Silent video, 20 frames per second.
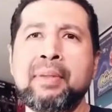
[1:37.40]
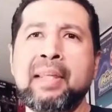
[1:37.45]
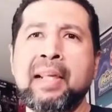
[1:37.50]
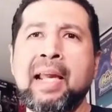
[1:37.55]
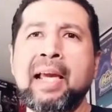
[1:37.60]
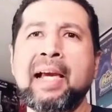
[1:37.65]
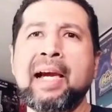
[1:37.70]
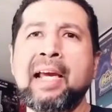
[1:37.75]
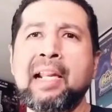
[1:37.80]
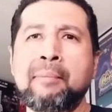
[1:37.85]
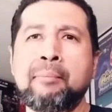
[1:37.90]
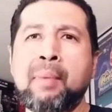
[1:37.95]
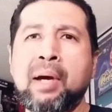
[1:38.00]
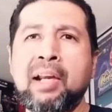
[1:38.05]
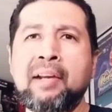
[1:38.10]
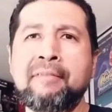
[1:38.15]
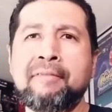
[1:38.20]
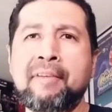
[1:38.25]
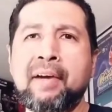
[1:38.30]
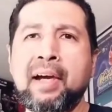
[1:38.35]
I got it
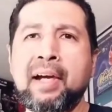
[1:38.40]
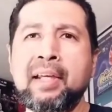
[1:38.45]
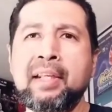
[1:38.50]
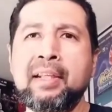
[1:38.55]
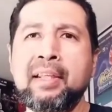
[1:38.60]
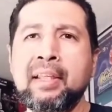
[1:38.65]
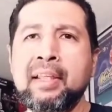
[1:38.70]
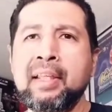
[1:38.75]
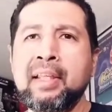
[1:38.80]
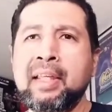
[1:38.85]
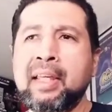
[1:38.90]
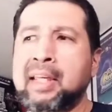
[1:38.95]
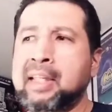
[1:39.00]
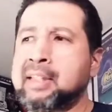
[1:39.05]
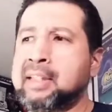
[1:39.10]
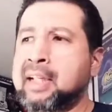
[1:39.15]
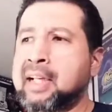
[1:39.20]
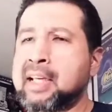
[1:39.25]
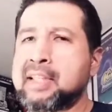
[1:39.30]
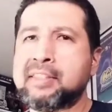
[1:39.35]
modified,
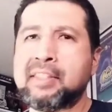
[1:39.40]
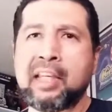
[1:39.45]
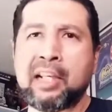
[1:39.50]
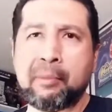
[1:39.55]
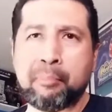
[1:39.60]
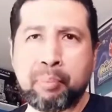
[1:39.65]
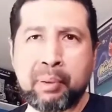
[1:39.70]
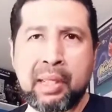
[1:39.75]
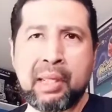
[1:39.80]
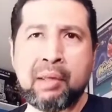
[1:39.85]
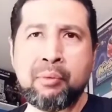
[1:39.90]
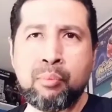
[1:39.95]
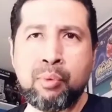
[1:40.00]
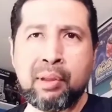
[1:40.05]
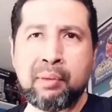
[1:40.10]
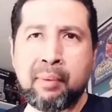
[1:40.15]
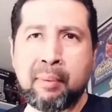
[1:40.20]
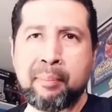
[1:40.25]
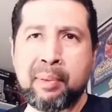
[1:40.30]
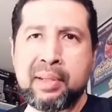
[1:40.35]
and that I started playing with
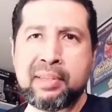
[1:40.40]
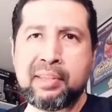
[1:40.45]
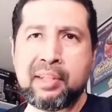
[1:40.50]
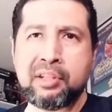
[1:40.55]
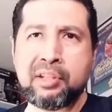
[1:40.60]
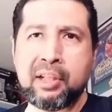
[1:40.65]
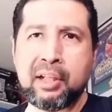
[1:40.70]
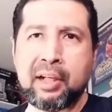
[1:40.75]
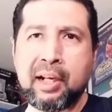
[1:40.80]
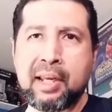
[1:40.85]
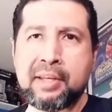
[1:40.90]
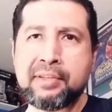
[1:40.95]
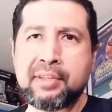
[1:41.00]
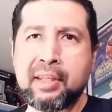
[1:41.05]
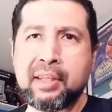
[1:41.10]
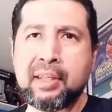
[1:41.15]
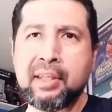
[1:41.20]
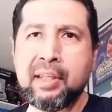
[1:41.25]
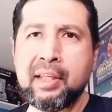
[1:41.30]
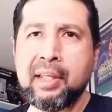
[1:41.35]
my PlayStation
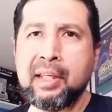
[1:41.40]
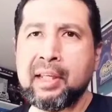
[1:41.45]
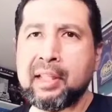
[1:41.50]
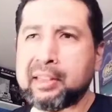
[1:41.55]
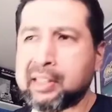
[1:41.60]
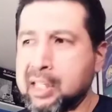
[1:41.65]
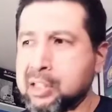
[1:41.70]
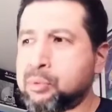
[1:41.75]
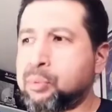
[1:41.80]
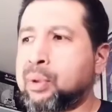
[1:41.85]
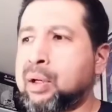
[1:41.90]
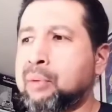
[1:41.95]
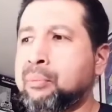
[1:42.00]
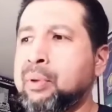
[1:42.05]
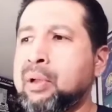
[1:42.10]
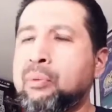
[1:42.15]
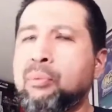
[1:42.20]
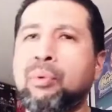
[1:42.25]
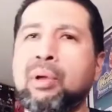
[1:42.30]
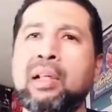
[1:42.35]
Classic. That's when I
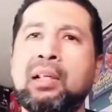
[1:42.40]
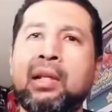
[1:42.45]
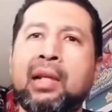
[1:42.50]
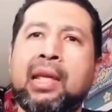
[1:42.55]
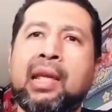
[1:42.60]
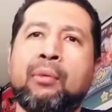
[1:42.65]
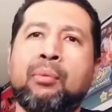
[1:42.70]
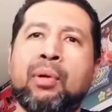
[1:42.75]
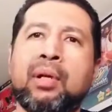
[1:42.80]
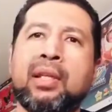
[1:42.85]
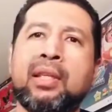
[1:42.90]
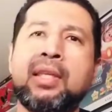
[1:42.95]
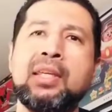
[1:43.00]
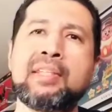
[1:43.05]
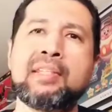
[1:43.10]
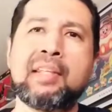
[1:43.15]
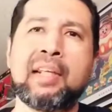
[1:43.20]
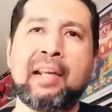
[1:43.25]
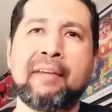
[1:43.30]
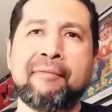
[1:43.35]
really wanted to get one of
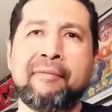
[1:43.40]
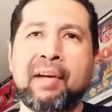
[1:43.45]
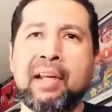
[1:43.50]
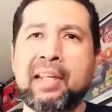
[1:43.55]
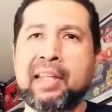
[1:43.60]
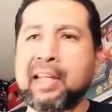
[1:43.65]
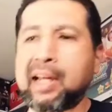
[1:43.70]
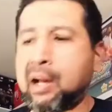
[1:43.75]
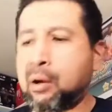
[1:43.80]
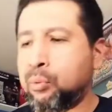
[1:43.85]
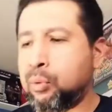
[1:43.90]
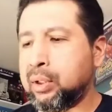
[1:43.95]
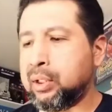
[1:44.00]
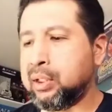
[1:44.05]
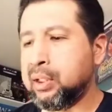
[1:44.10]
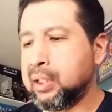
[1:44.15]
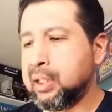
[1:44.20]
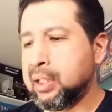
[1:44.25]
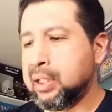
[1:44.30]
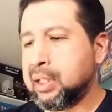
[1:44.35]
these, and I finally got one.
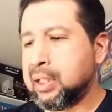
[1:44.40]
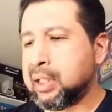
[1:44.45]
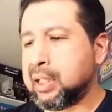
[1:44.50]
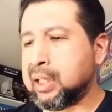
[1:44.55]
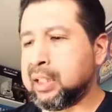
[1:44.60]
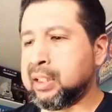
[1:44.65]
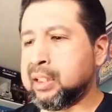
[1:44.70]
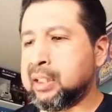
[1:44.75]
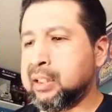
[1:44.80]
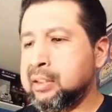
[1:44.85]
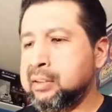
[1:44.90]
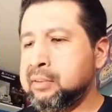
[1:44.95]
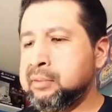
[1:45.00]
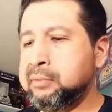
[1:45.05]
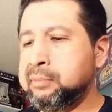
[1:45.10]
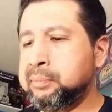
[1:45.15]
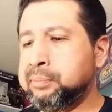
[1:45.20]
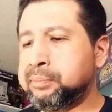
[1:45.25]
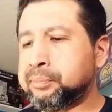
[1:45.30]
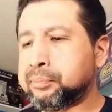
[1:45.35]
And
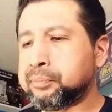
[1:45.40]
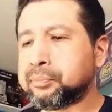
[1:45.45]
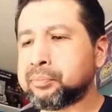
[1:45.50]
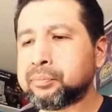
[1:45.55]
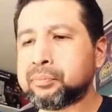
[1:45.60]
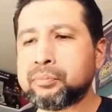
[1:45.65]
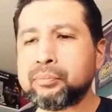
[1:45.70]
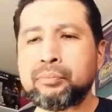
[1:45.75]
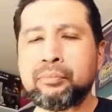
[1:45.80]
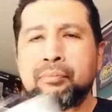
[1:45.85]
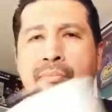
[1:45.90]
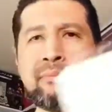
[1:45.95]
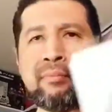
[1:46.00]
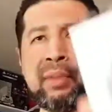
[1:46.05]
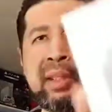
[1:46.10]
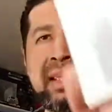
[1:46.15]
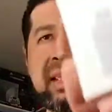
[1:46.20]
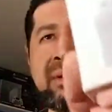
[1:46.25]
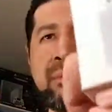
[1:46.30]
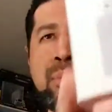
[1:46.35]

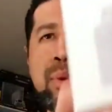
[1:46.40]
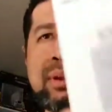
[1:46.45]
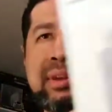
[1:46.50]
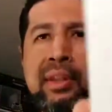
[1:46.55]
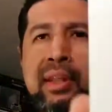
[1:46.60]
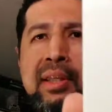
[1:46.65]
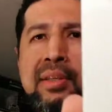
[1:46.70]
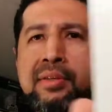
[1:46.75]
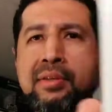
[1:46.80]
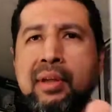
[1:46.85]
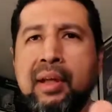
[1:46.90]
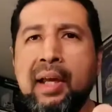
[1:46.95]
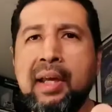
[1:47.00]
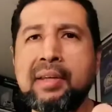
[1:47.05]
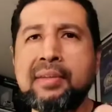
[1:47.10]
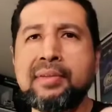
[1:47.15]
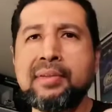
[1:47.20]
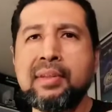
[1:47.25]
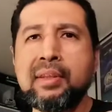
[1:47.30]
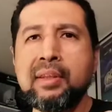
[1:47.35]
and with this, you guys,